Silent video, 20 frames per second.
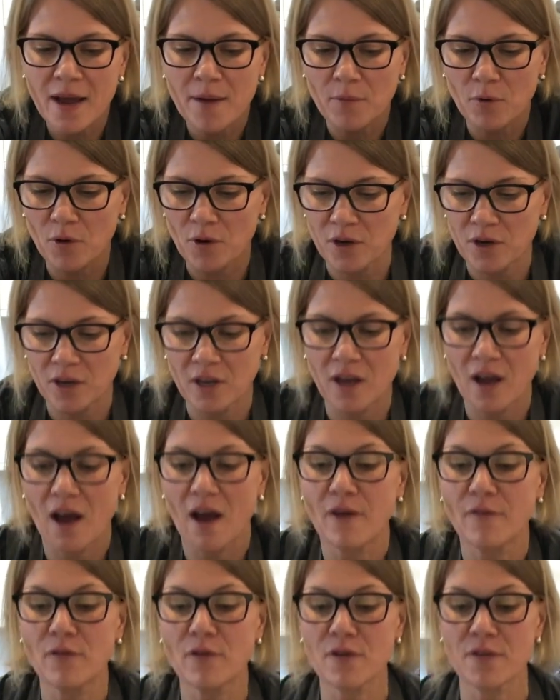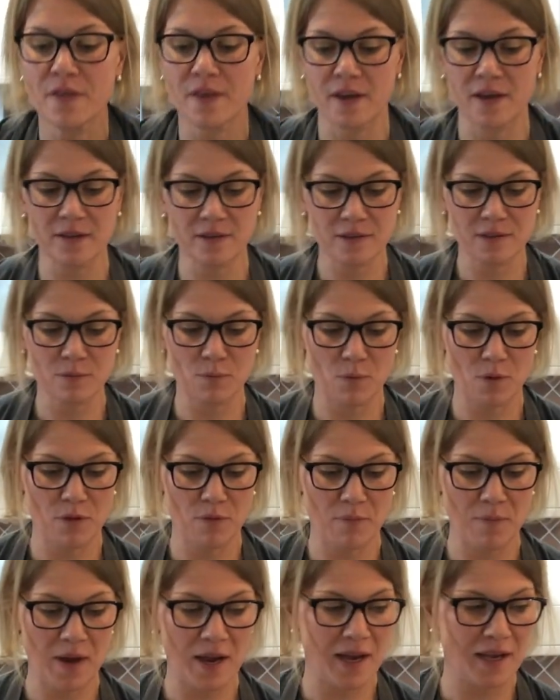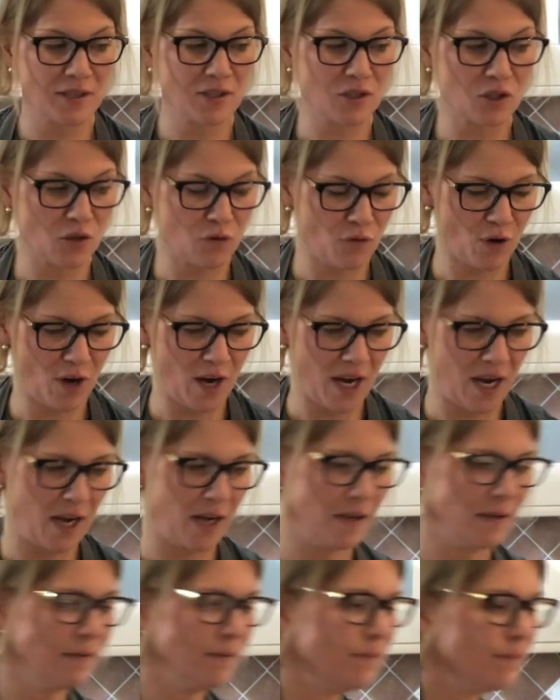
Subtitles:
I'm going to cover this with my saran.